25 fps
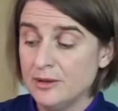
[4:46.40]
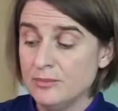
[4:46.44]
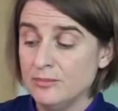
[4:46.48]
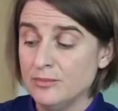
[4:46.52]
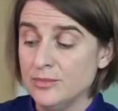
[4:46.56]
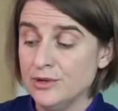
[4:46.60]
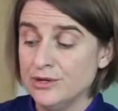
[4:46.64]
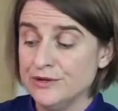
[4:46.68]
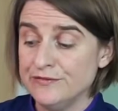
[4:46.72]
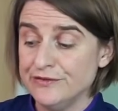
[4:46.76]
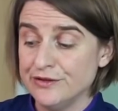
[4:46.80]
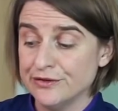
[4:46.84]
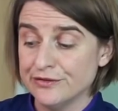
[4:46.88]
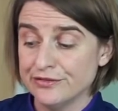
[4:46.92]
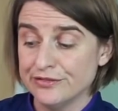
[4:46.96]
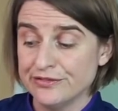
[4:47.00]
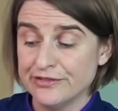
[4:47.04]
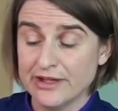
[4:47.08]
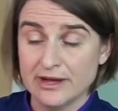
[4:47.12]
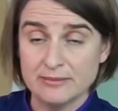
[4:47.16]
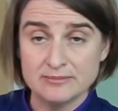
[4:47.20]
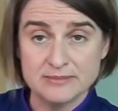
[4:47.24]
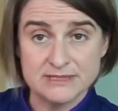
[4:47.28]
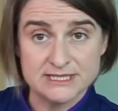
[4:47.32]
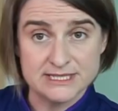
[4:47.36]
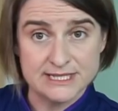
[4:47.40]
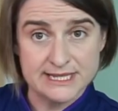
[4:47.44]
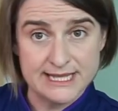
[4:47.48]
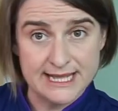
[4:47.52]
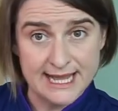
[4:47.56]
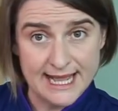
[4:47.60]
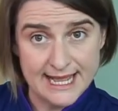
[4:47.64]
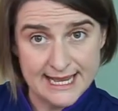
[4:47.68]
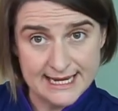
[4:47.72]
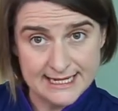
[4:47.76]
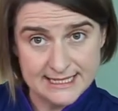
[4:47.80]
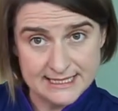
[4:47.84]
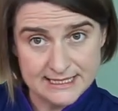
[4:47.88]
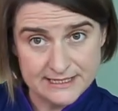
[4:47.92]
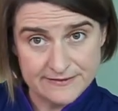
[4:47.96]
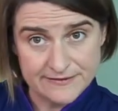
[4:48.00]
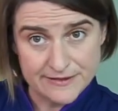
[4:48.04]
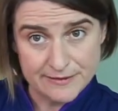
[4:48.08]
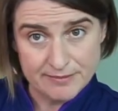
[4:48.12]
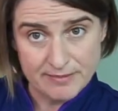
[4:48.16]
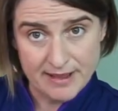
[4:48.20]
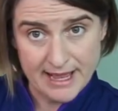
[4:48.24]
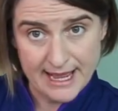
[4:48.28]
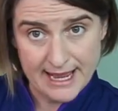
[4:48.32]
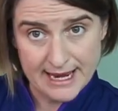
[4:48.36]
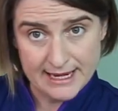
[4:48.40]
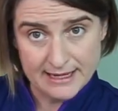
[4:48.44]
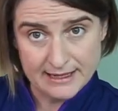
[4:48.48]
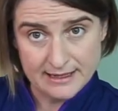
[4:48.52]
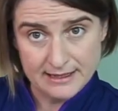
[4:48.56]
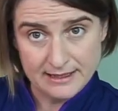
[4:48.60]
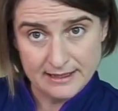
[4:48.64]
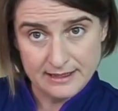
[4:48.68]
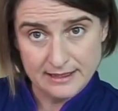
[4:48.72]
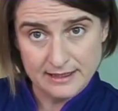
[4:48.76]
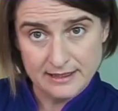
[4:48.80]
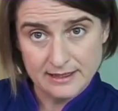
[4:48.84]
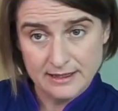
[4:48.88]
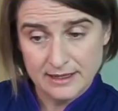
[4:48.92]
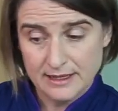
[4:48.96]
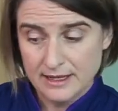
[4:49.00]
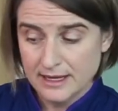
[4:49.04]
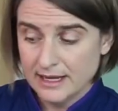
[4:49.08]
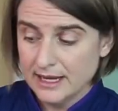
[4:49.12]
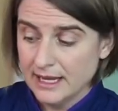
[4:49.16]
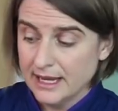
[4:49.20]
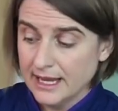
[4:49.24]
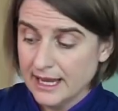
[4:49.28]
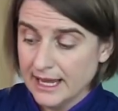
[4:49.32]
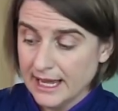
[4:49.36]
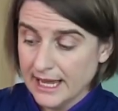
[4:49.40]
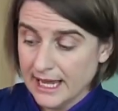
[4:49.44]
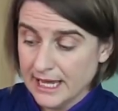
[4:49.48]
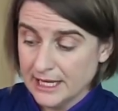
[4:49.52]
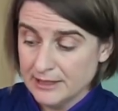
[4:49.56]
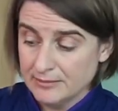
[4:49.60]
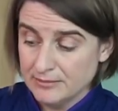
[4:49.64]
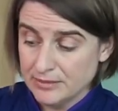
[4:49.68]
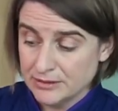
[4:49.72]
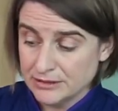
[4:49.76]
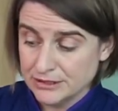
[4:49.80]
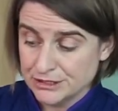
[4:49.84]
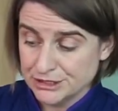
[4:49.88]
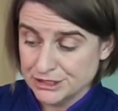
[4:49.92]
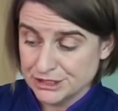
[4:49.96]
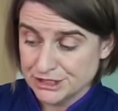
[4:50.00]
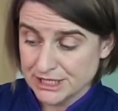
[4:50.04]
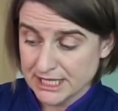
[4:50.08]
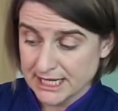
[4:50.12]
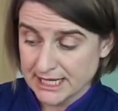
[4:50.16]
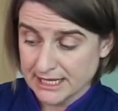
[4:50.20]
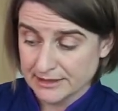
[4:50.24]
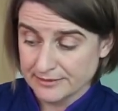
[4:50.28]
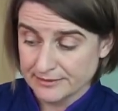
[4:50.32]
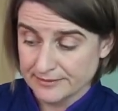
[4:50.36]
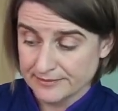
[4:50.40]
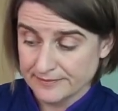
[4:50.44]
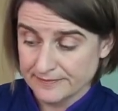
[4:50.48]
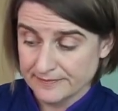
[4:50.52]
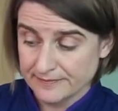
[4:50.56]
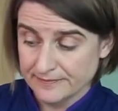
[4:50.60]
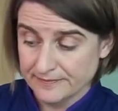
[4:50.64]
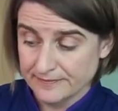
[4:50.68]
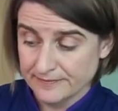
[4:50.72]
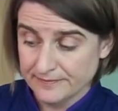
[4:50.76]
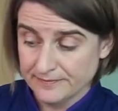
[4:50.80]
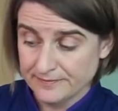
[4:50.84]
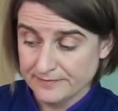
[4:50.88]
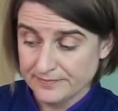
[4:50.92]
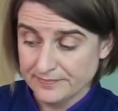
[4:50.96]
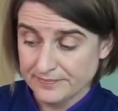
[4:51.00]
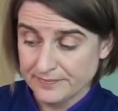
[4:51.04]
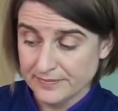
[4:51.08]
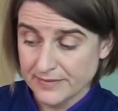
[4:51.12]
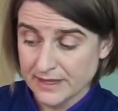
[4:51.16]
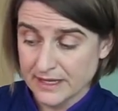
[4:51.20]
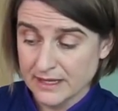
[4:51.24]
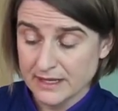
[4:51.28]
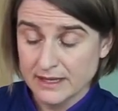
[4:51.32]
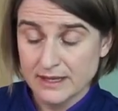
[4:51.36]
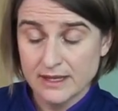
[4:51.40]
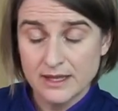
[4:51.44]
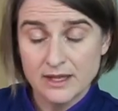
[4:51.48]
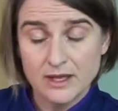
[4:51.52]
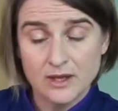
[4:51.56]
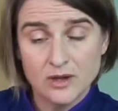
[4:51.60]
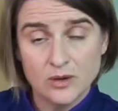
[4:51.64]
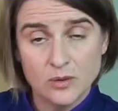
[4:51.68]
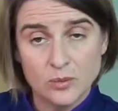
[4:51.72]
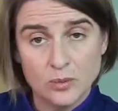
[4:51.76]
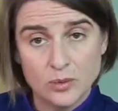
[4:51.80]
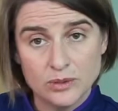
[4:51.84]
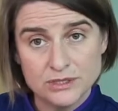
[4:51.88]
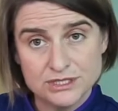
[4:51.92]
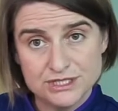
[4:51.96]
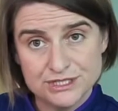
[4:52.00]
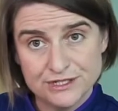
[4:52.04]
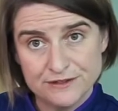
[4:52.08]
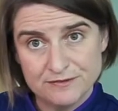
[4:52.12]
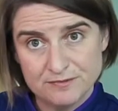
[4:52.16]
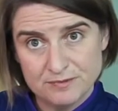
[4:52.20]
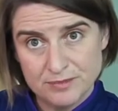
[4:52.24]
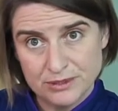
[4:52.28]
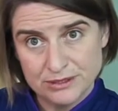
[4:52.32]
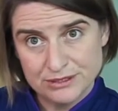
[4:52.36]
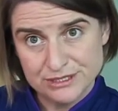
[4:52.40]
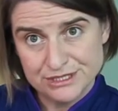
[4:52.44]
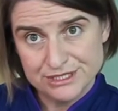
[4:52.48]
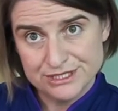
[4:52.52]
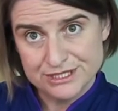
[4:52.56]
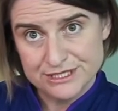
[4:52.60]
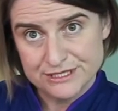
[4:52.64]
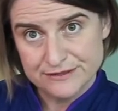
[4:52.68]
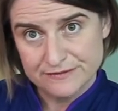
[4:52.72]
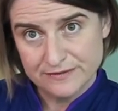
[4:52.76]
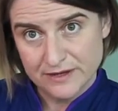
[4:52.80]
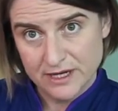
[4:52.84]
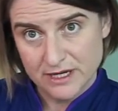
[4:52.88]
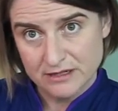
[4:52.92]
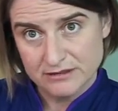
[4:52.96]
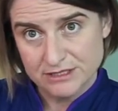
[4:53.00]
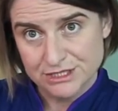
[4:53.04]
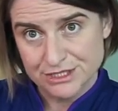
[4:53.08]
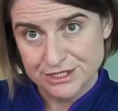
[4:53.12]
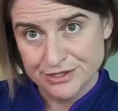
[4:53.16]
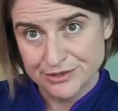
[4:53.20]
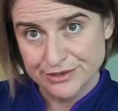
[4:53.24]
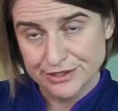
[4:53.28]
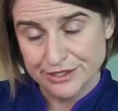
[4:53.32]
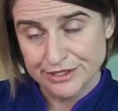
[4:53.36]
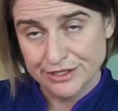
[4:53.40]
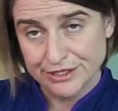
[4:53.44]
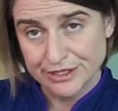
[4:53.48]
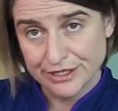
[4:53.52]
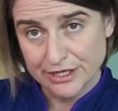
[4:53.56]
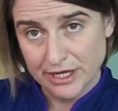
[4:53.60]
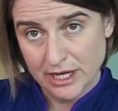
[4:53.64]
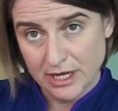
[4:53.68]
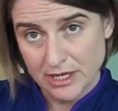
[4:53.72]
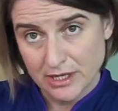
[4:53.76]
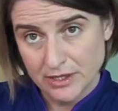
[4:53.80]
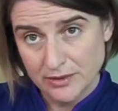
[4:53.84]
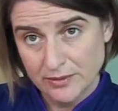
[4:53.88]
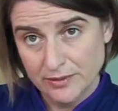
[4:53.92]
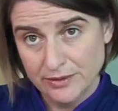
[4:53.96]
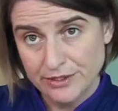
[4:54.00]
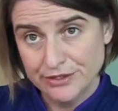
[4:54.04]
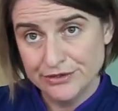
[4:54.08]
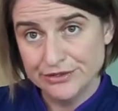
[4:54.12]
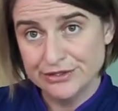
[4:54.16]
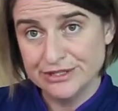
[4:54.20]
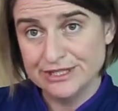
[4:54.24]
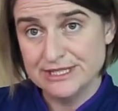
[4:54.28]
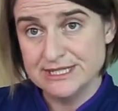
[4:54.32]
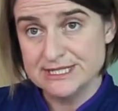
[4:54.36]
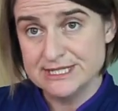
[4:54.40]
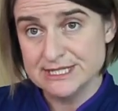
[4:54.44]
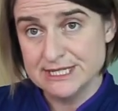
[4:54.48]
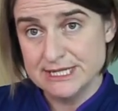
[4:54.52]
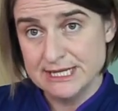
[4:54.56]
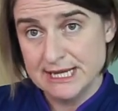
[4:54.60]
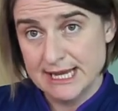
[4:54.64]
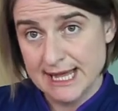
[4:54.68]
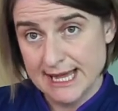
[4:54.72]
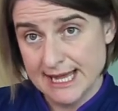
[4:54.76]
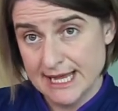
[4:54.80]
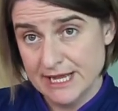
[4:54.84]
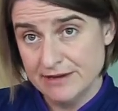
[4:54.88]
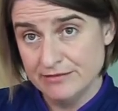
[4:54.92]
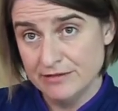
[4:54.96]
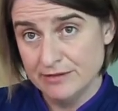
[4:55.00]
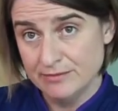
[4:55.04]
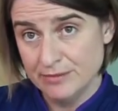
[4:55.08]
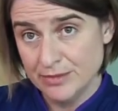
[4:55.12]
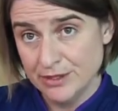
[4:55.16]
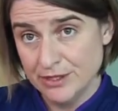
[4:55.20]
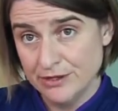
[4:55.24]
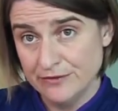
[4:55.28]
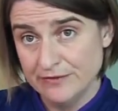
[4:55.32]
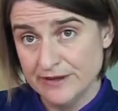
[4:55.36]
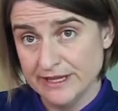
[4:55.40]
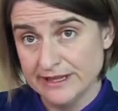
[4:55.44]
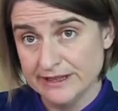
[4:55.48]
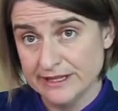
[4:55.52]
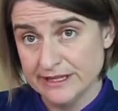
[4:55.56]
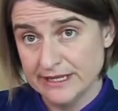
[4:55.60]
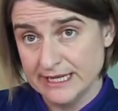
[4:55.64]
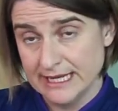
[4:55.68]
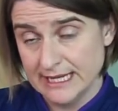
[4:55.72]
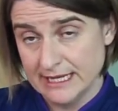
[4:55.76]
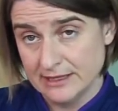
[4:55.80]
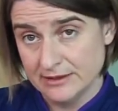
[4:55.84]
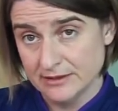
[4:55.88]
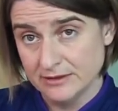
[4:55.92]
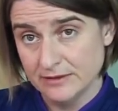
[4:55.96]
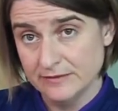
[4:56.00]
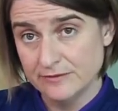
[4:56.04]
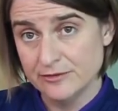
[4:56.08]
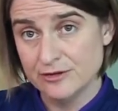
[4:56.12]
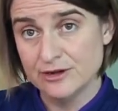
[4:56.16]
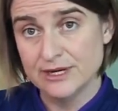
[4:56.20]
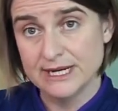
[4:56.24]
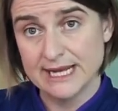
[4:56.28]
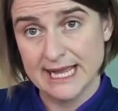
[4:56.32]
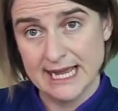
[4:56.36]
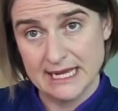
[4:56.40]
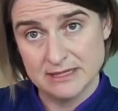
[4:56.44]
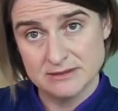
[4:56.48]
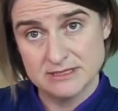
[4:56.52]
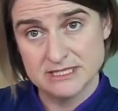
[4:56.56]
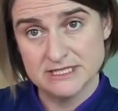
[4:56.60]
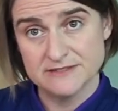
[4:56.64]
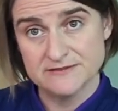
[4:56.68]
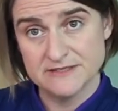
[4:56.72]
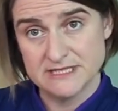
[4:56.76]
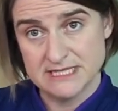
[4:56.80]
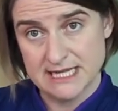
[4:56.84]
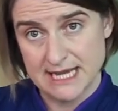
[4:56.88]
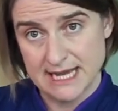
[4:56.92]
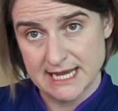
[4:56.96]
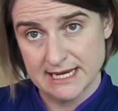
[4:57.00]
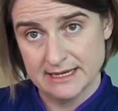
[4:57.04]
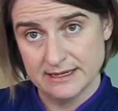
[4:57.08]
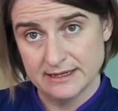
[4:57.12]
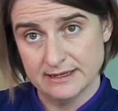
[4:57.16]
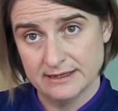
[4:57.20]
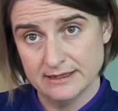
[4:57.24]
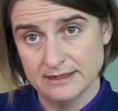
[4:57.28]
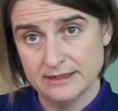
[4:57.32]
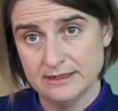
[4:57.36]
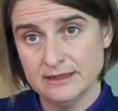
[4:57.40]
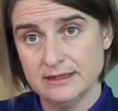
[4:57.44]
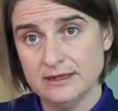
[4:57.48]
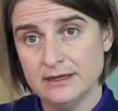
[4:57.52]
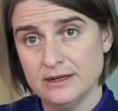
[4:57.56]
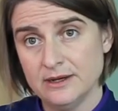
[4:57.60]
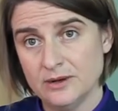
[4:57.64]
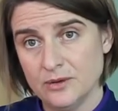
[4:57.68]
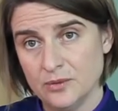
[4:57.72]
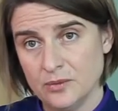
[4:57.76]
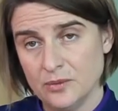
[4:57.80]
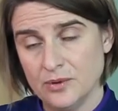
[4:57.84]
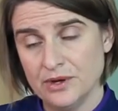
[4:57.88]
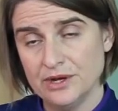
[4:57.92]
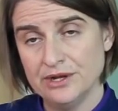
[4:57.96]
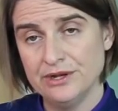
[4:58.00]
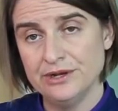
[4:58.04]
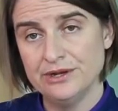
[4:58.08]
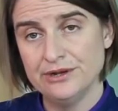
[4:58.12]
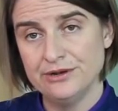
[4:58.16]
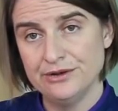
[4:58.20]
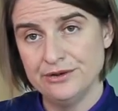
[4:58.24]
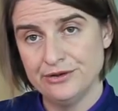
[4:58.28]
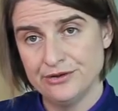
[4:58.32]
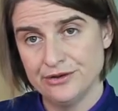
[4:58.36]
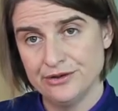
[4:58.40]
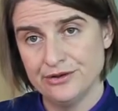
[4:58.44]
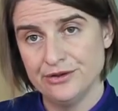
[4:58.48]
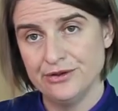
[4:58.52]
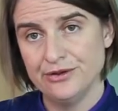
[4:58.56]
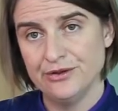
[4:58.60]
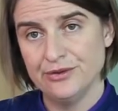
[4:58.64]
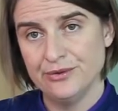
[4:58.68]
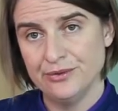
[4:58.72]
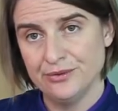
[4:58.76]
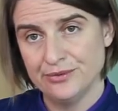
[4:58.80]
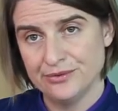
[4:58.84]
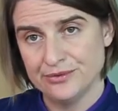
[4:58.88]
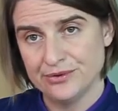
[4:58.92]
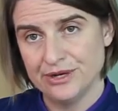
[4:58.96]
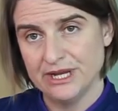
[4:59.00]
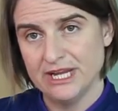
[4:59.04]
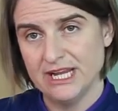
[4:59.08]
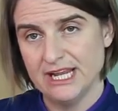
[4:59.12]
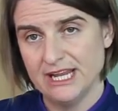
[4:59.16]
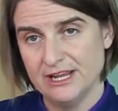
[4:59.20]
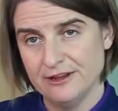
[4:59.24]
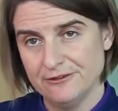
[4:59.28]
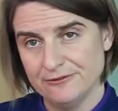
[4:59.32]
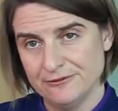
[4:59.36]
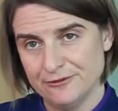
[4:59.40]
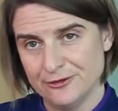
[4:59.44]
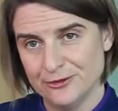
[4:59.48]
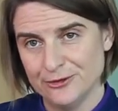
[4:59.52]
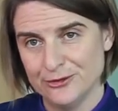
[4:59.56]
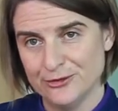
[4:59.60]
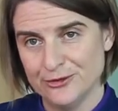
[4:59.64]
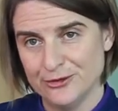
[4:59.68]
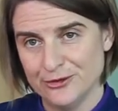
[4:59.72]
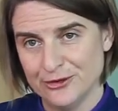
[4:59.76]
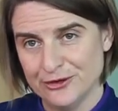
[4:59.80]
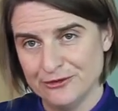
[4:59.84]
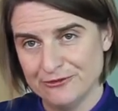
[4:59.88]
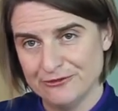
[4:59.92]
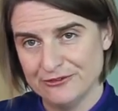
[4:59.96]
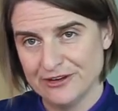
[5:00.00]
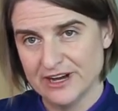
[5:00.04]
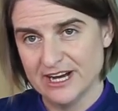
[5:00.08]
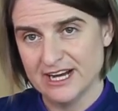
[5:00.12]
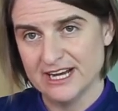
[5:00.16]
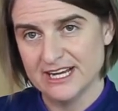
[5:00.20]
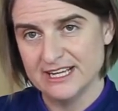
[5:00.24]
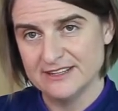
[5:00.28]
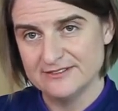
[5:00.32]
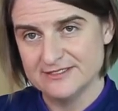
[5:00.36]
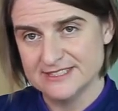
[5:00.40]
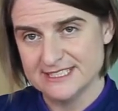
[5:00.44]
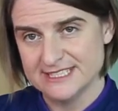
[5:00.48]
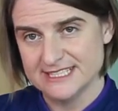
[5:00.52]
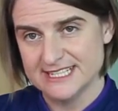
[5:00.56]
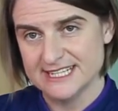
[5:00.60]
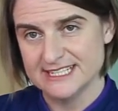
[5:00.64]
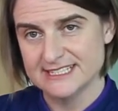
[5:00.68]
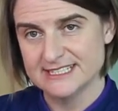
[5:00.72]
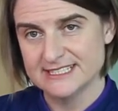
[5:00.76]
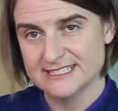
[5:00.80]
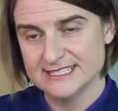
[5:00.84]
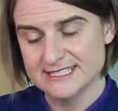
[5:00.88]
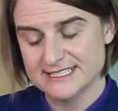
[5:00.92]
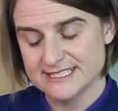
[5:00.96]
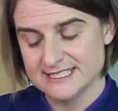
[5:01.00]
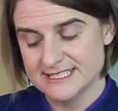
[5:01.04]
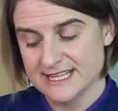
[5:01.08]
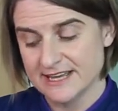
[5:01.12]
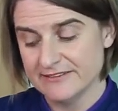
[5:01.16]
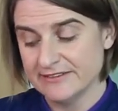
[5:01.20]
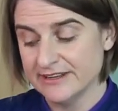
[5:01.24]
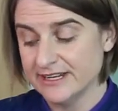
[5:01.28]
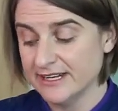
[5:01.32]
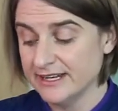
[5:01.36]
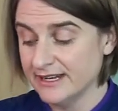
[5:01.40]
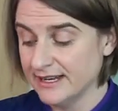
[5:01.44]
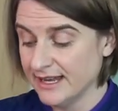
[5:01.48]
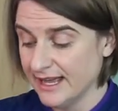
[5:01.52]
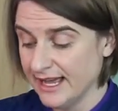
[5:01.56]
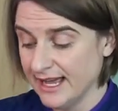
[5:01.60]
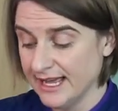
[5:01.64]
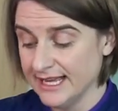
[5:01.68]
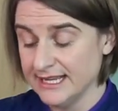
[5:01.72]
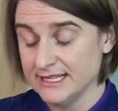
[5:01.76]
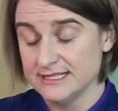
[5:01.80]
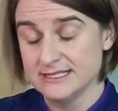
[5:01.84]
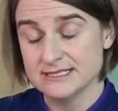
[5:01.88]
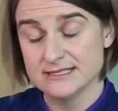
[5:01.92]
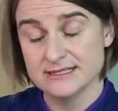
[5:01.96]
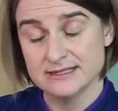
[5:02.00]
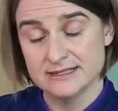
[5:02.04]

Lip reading: move your thumb to the end of the pen and push down. Once you've pushed as far as you can go, you're going to delay removing the needle for a count of 10. 1, 2, 3, 4, 5, 6, 7, 8,